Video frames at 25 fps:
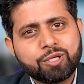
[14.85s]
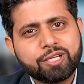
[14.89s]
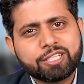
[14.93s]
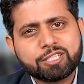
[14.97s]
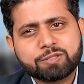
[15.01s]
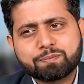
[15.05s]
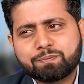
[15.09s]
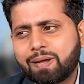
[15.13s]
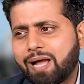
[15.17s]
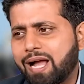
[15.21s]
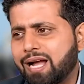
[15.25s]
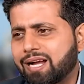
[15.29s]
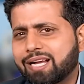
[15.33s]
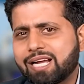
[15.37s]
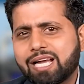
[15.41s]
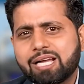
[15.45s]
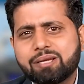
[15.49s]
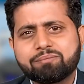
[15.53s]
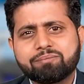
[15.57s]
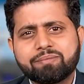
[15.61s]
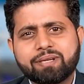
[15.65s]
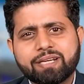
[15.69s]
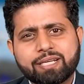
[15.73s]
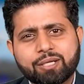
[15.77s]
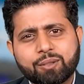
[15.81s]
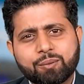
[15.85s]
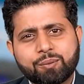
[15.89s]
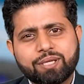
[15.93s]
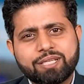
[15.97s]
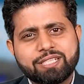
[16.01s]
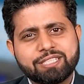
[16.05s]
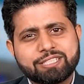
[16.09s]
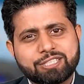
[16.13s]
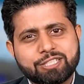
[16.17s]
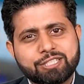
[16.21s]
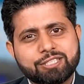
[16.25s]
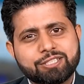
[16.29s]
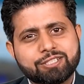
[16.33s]
days back I met a very
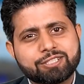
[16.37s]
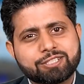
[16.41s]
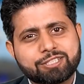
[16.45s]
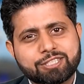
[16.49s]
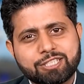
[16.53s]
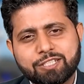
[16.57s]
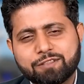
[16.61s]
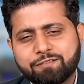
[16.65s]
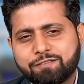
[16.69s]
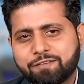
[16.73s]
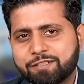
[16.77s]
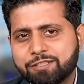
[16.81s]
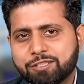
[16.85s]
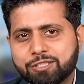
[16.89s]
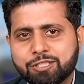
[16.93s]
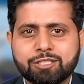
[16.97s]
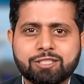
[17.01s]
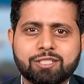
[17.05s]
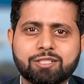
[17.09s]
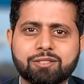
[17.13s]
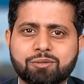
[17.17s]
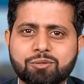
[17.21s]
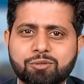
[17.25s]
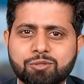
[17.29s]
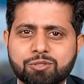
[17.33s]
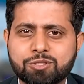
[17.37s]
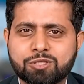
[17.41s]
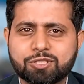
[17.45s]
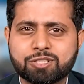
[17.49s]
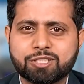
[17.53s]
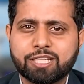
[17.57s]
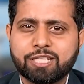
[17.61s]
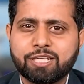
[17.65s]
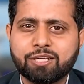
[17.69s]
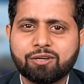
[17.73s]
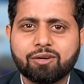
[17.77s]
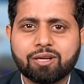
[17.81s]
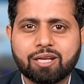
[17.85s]
senior chief engineer who is
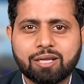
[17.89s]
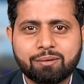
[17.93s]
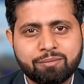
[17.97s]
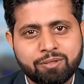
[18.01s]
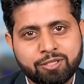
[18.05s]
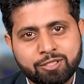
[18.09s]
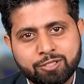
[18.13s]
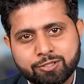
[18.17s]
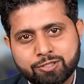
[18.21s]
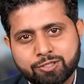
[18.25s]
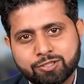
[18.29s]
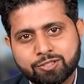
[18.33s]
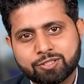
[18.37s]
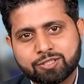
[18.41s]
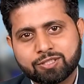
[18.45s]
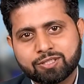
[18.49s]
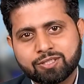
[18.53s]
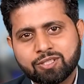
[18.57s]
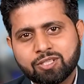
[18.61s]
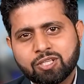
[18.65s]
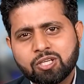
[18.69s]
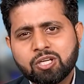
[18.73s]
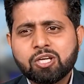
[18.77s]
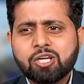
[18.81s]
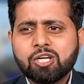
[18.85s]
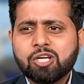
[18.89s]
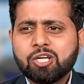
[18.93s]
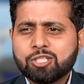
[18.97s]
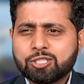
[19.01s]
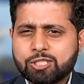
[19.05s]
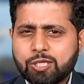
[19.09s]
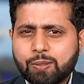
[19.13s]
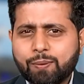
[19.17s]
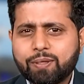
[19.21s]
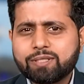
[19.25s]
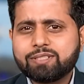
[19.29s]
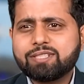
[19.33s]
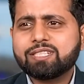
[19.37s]
sailing on ME engines.
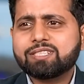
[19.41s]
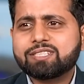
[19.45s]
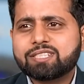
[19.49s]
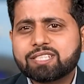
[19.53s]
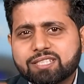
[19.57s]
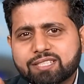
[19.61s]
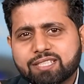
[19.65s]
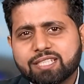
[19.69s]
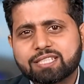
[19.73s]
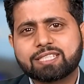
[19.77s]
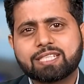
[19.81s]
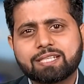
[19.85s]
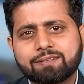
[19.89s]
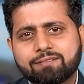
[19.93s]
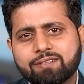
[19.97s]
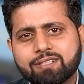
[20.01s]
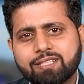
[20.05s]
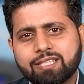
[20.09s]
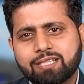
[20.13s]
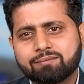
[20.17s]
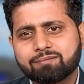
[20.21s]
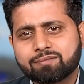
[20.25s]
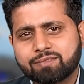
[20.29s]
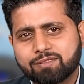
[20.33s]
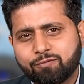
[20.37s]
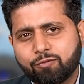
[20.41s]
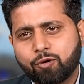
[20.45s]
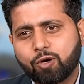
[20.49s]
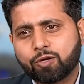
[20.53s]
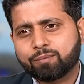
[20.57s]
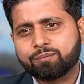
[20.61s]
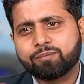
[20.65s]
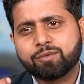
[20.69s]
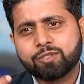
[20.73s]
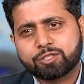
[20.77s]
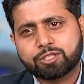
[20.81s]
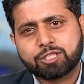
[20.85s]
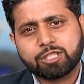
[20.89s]
So I was just discussing with him what
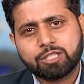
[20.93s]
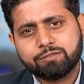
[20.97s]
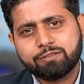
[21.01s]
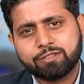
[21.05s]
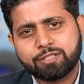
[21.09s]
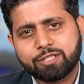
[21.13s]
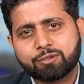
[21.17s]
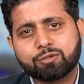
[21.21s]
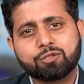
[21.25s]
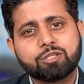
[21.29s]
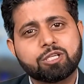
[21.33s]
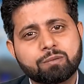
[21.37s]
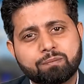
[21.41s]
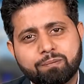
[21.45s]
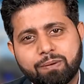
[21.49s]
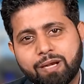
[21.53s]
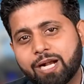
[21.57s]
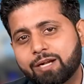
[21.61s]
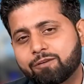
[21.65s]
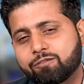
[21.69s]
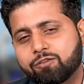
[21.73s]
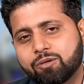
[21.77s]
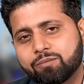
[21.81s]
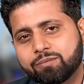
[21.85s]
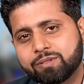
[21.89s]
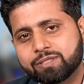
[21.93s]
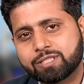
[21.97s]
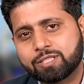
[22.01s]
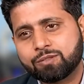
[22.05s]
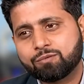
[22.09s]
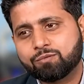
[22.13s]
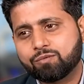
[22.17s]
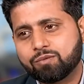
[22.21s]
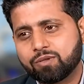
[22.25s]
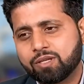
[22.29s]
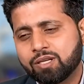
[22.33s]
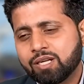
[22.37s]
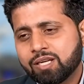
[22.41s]
merchant navy decoded platform is
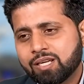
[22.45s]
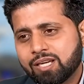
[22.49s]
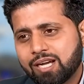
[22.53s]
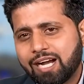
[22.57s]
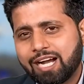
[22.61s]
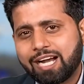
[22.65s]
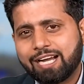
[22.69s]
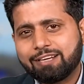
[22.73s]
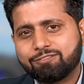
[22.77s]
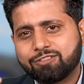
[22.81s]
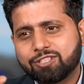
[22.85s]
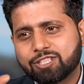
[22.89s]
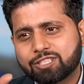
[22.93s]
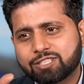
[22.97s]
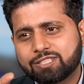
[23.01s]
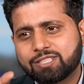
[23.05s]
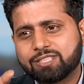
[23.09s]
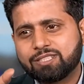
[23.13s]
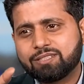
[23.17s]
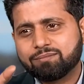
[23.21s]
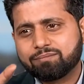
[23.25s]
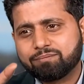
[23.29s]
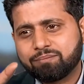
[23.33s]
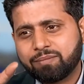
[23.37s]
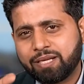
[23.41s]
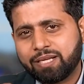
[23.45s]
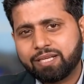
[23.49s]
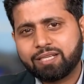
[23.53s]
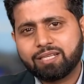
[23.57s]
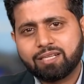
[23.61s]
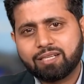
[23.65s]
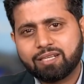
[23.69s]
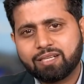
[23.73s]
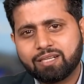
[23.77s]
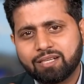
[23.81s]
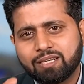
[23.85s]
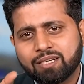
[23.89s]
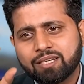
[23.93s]
and I have just made
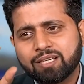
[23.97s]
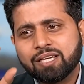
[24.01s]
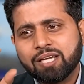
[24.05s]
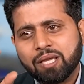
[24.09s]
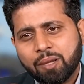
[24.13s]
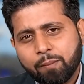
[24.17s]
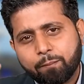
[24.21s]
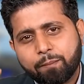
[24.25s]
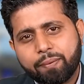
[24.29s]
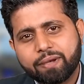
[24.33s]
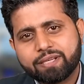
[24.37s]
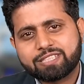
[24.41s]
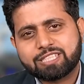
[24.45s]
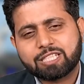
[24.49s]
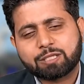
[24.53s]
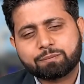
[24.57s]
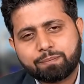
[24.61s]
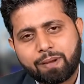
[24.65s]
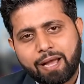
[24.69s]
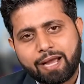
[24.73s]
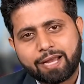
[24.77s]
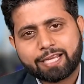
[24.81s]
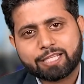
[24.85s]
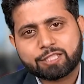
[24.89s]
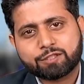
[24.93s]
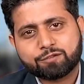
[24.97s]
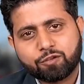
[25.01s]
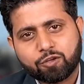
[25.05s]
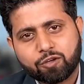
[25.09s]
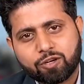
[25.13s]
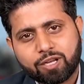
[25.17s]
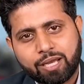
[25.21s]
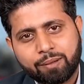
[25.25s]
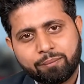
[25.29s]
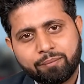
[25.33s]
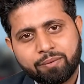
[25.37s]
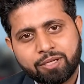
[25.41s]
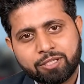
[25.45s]
a basic package for
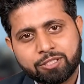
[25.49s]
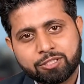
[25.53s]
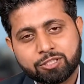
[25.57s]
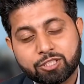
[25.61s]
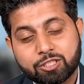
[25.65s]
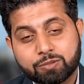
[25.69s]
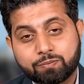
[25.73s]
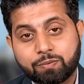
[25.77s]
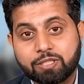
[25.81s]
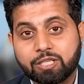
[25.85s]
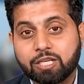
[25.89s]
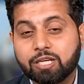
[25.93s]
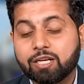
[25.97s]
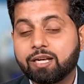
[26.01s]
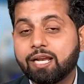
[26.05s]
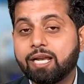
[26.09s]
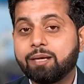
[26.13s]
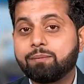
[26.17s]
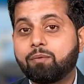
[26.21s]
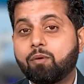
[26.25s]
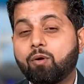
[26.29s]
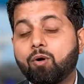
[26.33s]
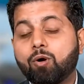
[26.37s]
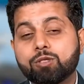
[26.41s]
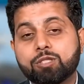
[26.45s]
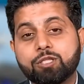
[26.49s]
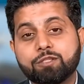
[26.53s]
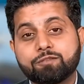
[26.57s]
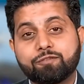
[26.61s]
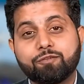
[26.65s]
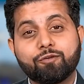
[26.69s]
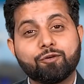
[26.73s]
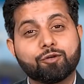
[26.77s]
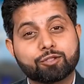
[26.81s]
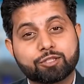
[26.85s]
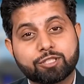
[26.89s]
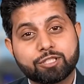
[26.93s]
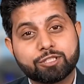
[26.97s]
ME engines but it will help all the
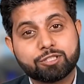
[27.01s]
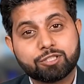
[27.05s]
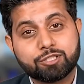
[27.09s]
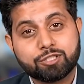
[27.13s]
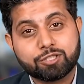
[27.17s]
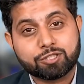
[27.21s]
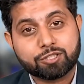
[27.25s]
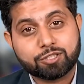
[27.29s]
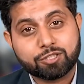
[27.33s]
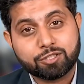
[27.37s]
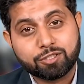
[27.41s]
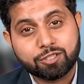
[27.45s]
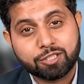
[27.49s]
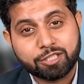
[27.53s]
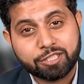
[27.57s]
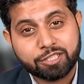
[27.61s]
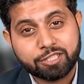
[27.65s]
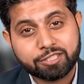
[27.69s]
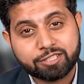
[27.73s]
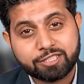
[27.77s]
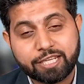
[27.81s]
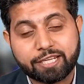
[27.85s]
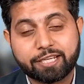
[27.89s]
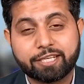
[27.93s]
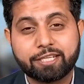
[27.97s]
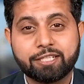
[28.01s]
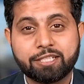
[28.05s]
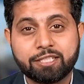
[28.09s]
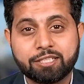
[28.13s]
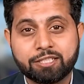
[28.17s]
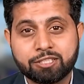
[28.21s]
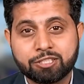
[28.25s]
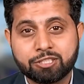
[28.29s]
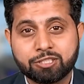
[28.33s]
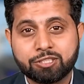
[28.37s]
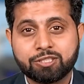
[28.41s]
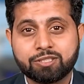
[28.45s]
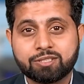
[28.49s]
fourth engineers, third engineers, second
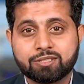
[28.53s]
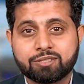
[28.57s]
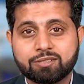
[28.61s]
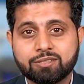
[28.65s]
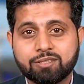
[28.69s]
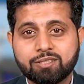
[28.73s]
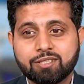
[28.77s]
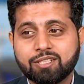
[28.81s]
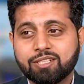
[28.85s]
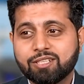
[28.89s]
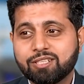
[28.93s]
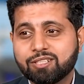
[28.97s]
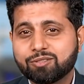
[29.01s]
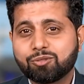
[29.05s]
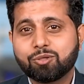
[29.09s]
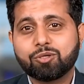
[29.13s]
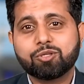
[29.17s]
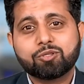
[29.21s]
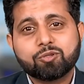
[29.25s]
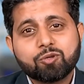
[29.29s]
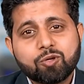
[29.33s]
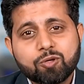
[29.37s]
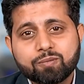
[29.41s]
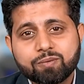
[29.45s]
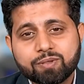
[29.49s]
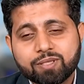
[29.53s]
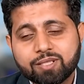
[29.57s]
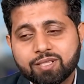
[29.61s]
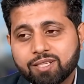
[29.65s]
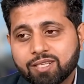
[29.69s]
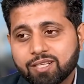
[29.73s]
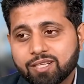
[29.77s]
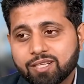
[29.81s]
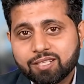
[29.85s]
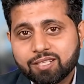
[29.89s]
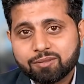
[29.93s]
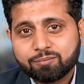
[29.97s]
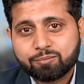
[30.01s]
engineers. So he told me
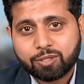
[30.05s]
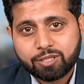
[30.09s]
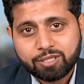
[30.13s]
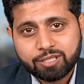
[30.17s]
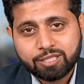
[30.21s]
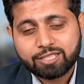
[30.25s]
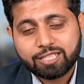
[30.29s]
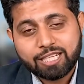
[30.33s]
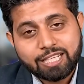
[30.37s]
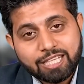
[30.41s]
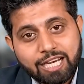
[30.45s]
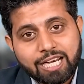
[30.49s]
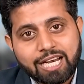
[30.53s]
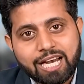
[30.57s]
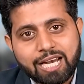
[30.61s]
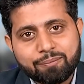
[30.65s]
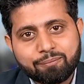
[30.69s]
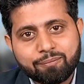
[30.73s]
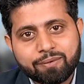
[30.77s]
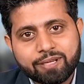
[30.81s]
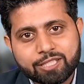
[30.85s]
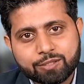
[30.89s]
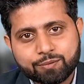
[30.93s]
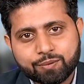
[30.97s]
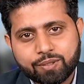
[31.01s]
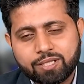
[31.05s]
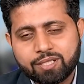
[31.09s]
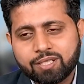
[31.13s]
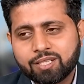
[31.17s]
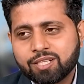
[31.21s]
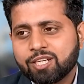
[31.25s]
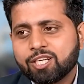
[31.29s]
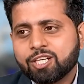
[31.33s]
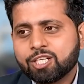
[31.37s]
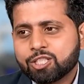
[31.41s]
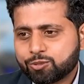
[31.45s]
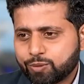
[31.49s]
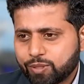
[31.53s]
Praneet, it will help me as well.
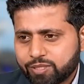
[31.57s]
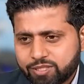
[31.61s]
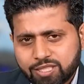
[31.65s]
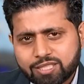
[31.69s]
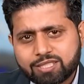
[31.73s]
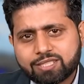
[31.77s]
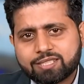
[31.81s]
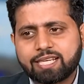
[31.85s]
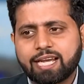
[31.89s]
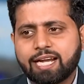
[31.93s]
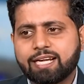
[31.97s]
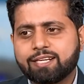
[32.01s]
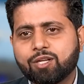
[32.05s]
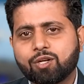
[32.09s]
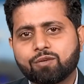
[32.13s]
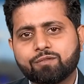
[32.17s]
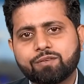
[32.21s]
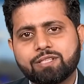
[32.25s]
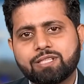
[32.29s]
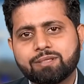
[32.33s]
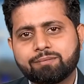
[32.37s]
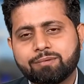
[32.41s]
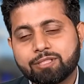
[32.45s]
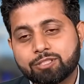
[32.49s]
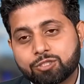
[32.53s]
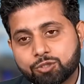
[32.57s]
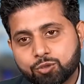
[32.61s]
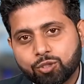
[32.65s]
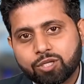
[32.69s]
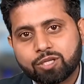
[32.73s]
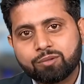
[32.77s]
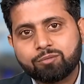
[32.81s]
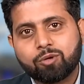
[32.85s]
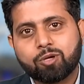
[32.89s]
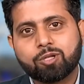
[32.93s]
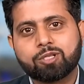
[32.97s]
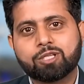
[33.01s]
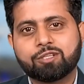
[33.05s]
So I just sat down with him and showed
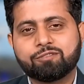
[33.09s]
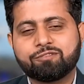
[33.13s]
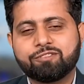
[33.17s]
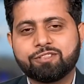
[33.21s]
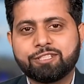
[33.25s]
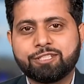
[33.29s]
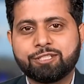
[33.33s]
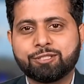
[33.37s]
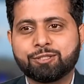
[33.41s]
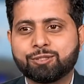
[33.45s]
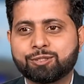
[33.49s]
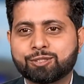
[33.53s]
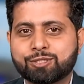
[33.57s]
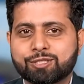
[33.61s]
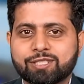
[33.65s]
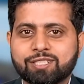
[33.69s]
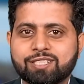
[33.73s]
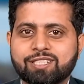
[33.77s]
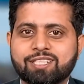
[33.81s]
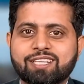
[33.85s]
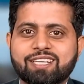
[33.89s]
him all the videos.